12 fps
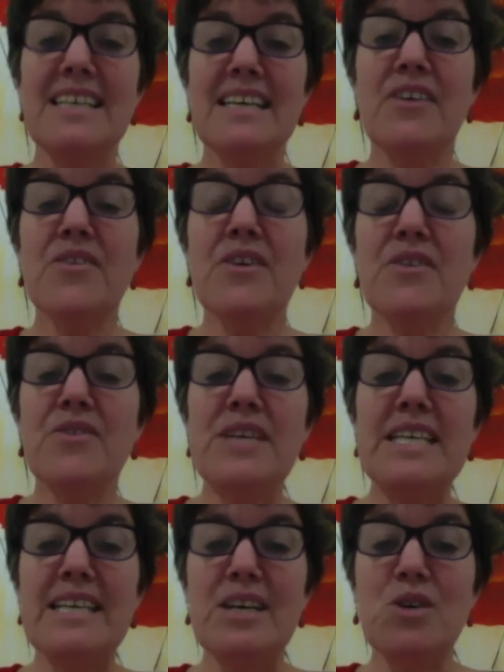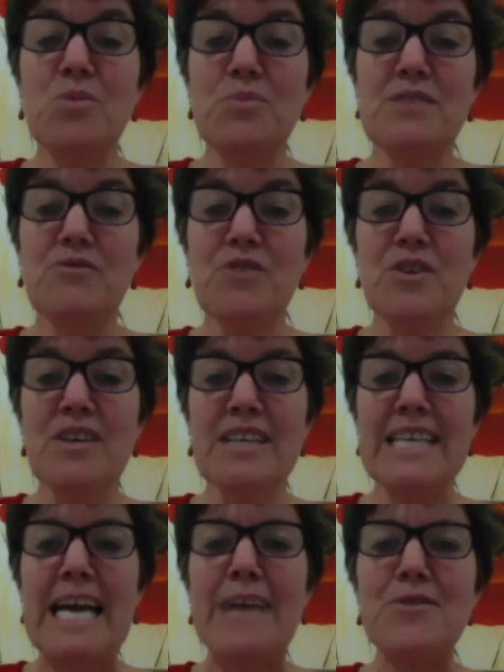I think it helps for
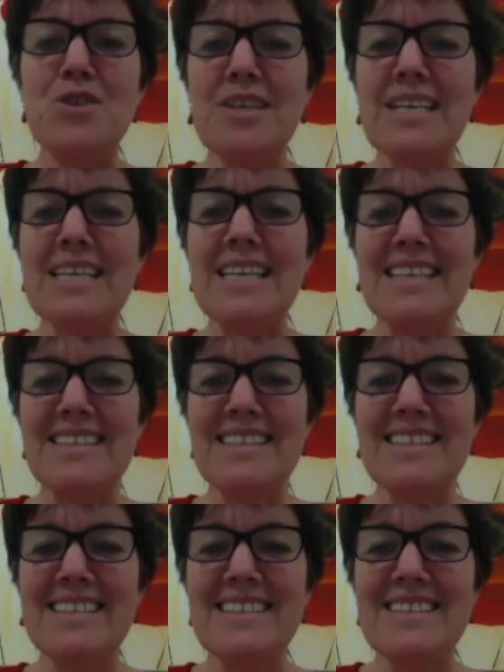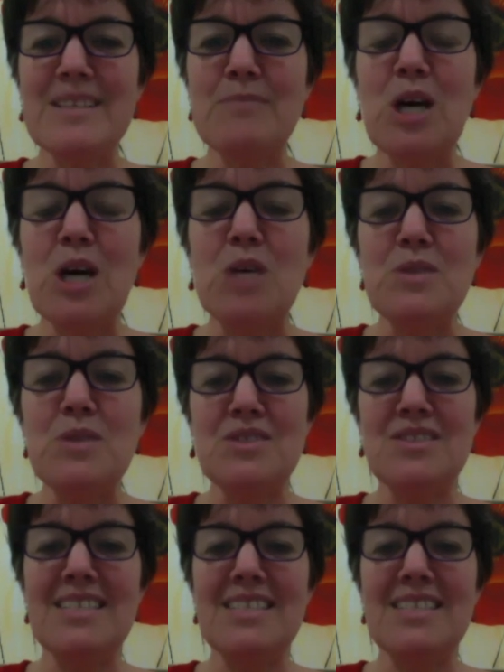capturing the moment.